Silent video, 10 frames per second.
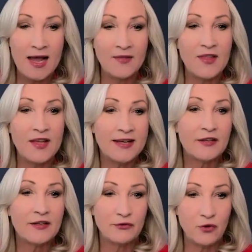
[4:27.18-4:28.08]
and then I
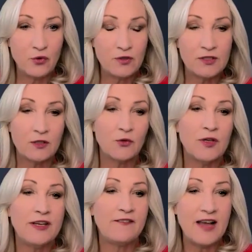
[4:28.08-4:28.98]
can focus on
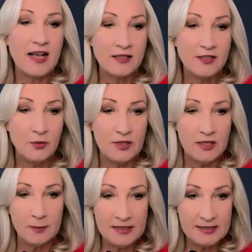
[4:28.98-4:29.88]
creating value in
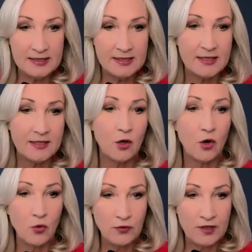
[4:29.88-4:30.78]
the business and
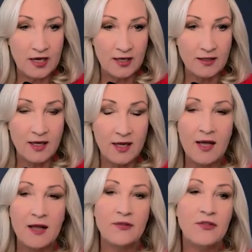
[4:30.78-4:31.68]
own that.
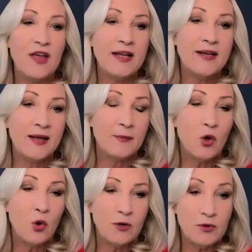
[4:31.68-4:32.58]
Then I'm
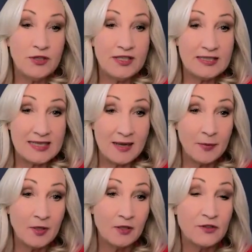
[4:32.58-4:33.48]
going with the
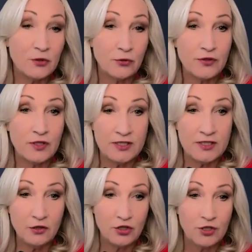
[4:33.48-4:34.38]
example of servant
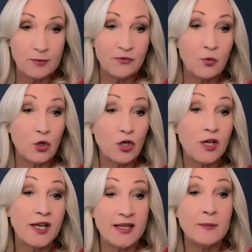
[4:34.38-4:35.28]
leadership, of
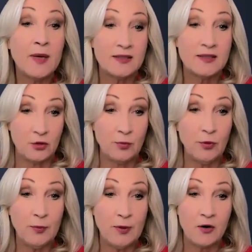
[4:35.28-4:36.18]
working in my
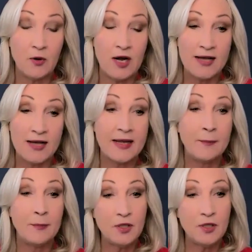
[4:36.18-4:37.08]
superpower, and I
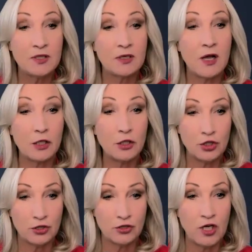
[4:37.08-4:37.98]
build a
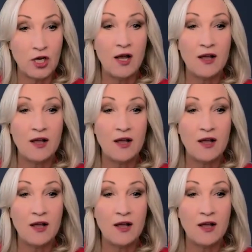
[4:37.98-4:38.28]
culture